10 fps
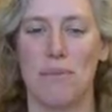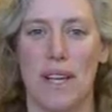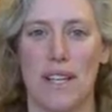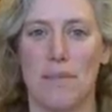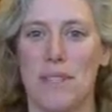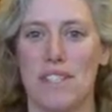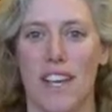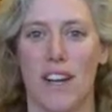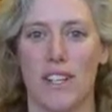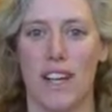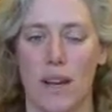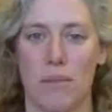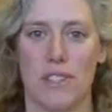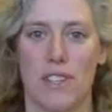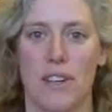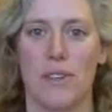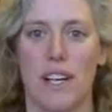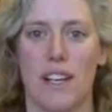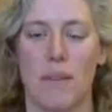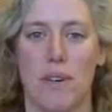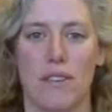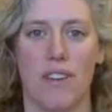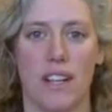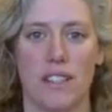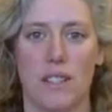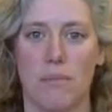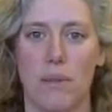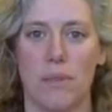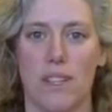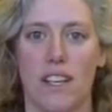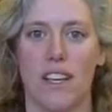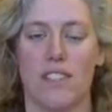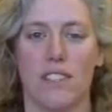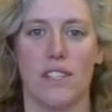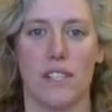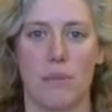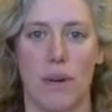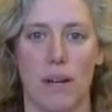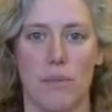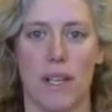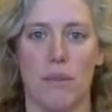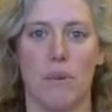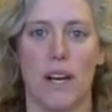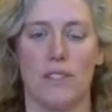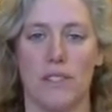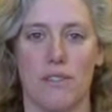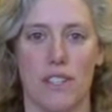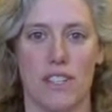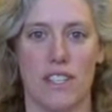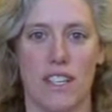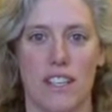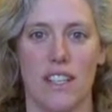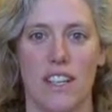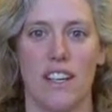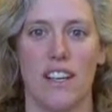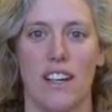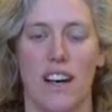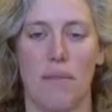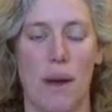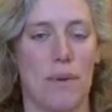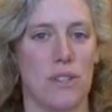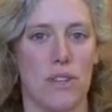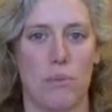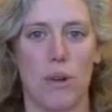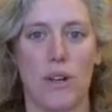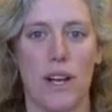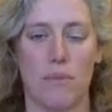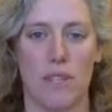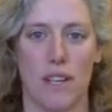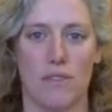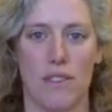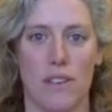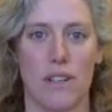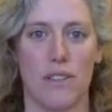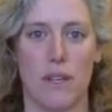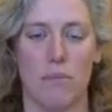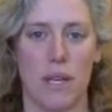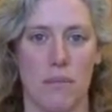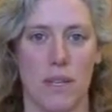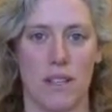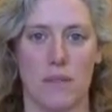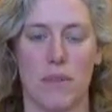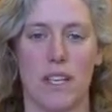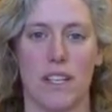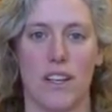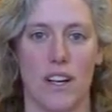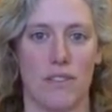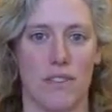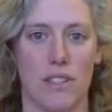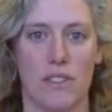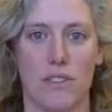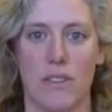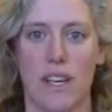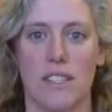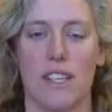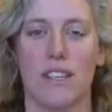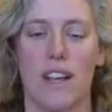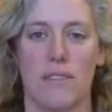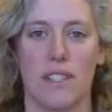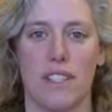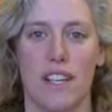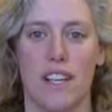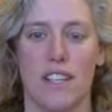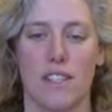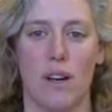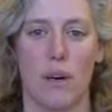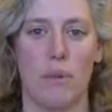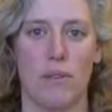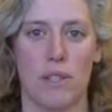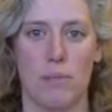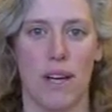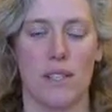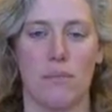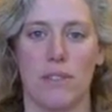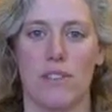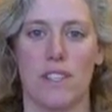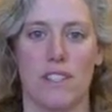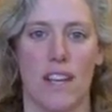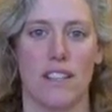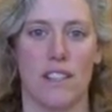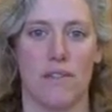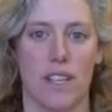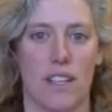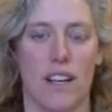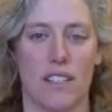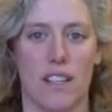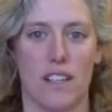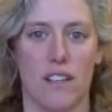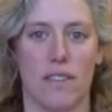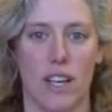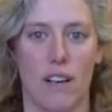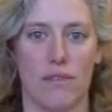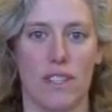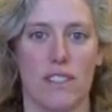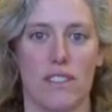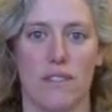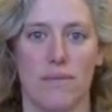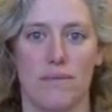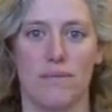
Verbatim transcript: Uh, my name is Karen Haberstroh, and I'm a faculty member in the engineering department at Brown University. Um, I'm also a program chair for the BMES meeting in Hartford in 2011, so I'll be responsible for the scientific content of the conference.